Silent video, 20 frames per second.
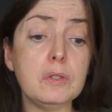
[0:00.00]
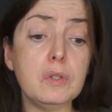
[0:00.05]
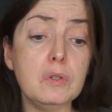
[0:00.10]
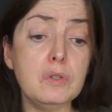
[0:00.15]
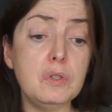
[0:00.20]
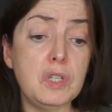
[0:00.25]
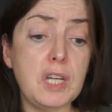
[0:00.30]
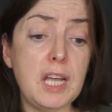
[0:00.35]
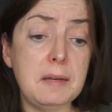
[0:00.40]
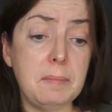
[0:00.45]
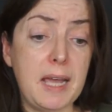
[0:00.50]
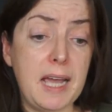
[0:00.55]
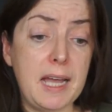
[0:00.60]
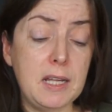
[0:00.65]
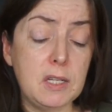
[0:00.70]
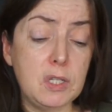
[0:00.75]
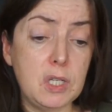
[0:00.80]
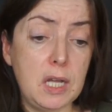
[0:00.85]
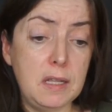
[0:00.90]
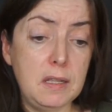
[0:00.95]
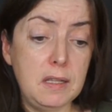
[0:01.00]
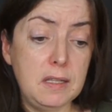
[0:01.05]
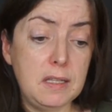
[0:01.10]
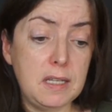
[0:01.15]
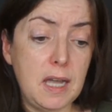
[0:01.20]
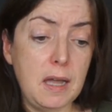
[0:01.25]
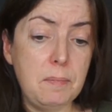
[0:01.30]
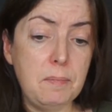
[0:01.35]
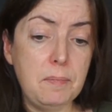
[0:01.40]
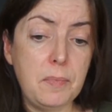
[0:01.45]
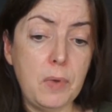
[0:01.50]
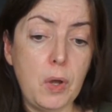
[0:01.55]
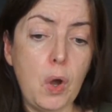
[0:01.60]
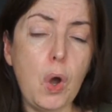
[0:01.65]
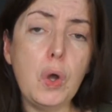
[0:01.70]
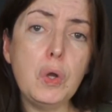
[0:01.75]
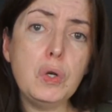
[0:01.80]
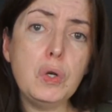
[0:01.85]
on Gedmatch, and um, on